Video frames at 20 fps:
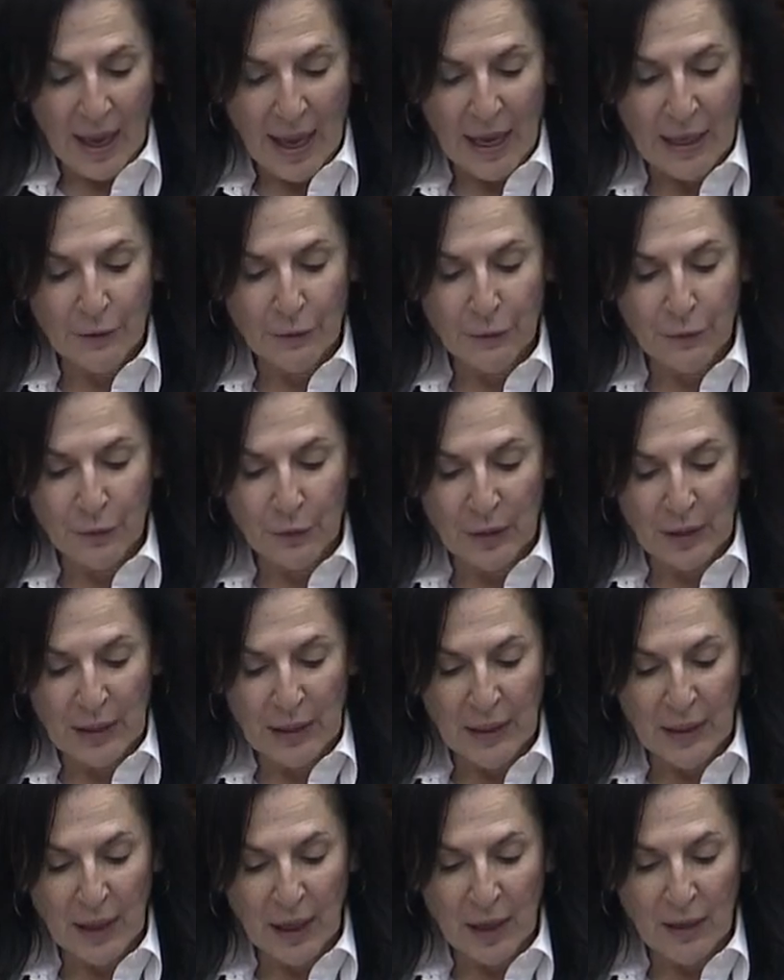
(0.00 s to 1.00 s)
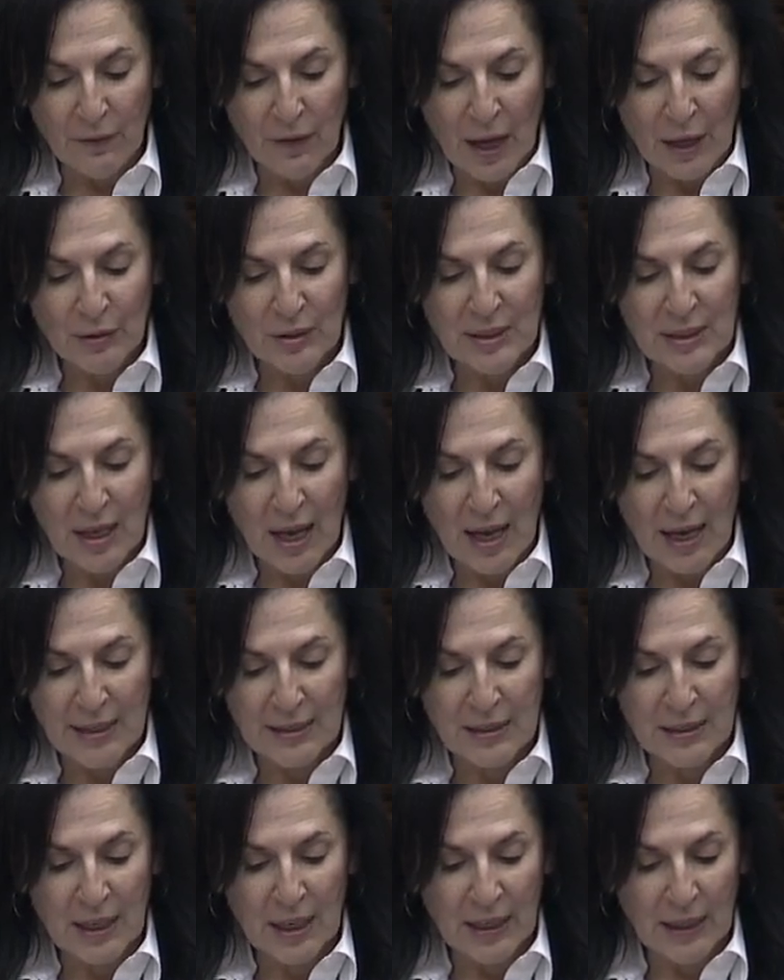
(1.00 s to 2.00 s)
and free of
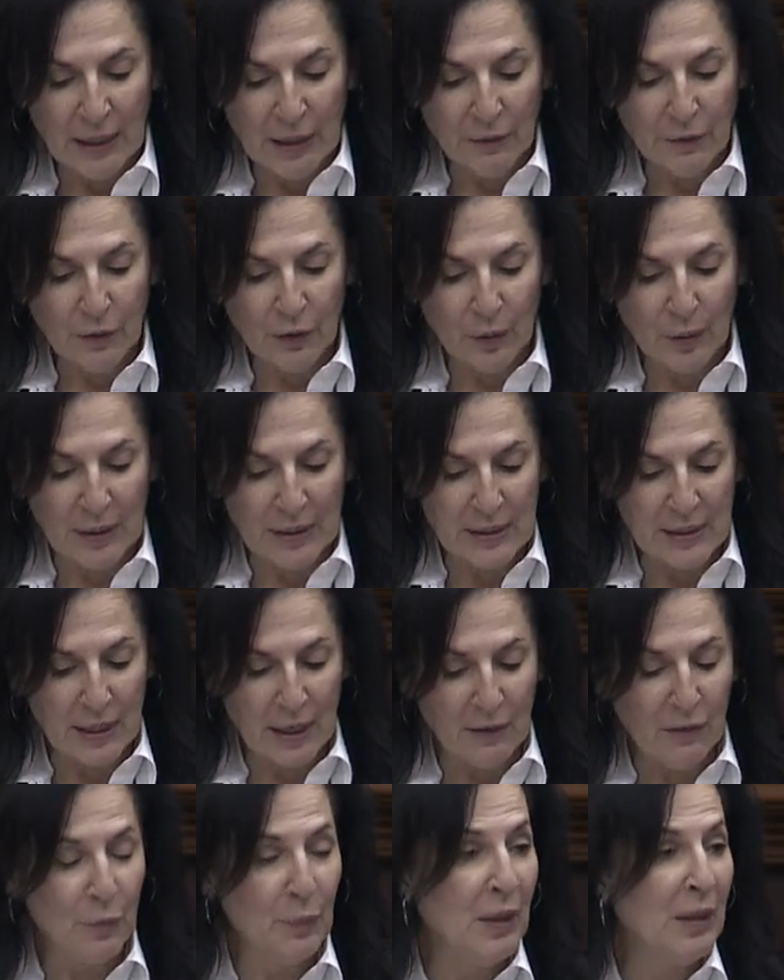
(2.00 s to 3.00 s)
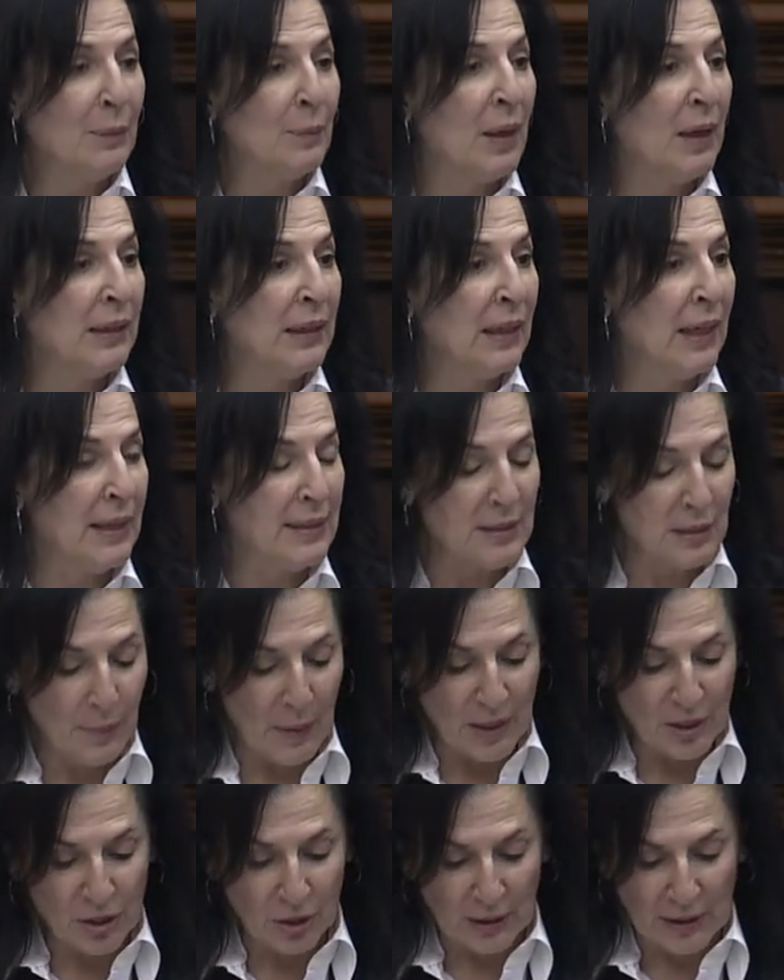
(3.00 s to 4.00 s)
outsized influence of big money and
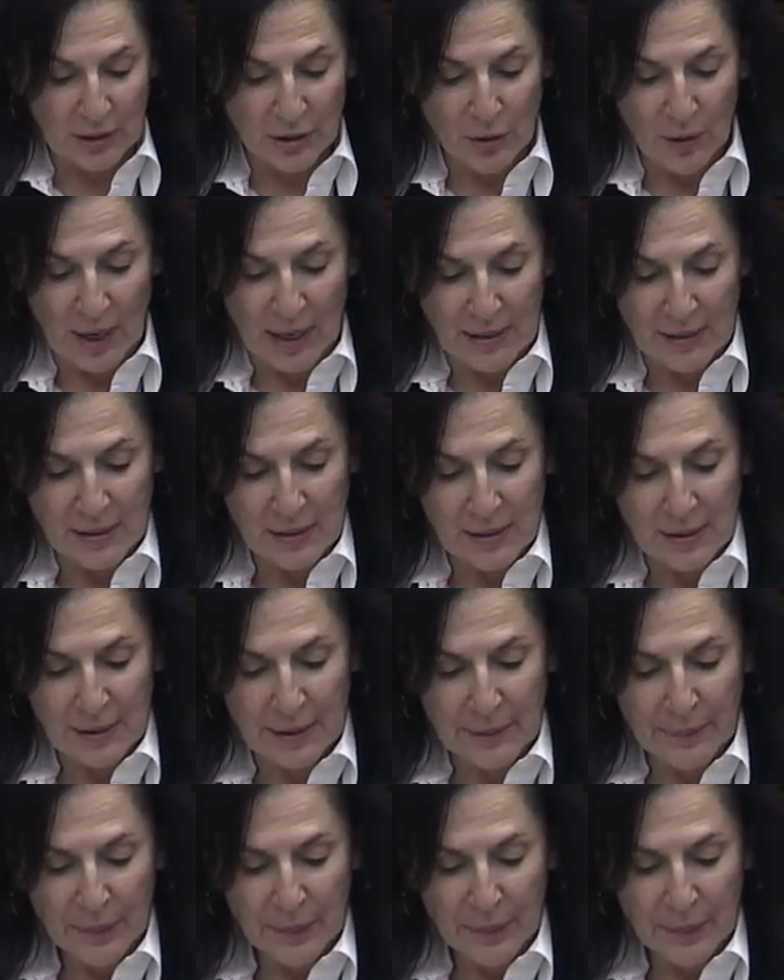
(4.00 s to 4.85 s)
special interests.